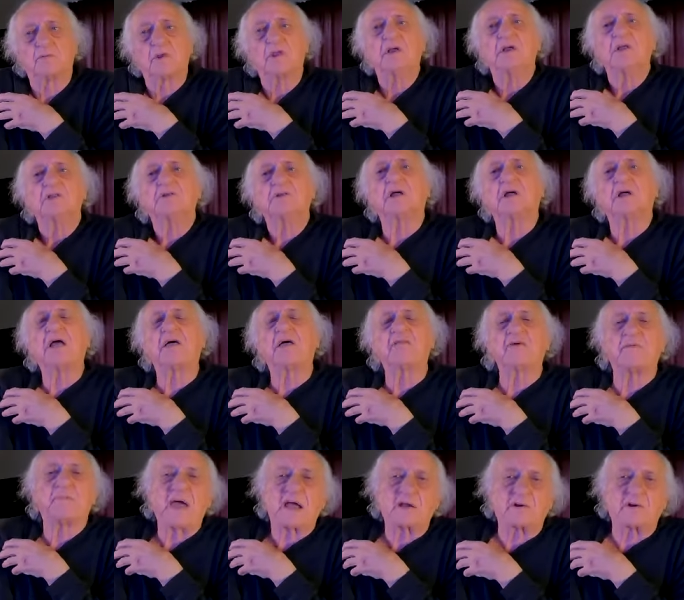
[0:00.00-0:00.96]
another
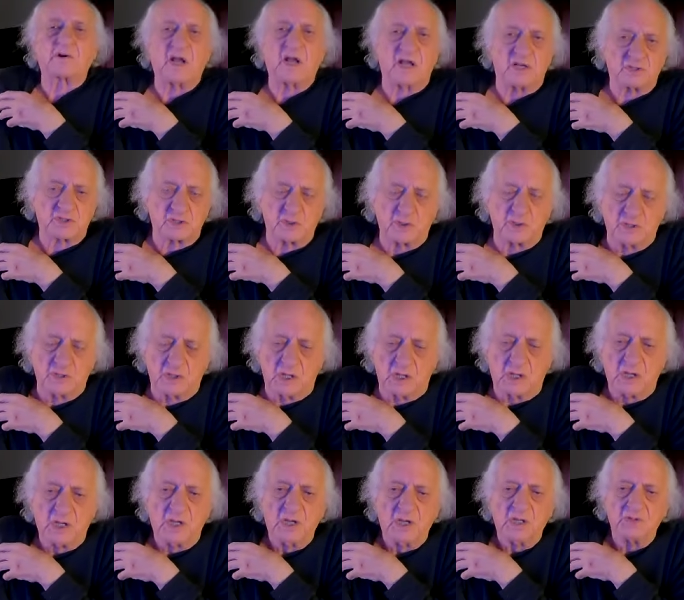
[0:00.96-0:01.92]
background to it
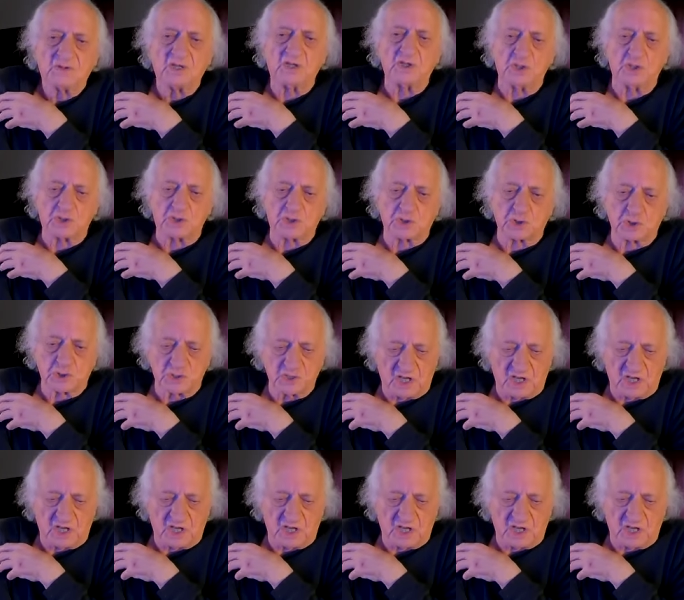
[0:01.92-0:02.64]
that you should know.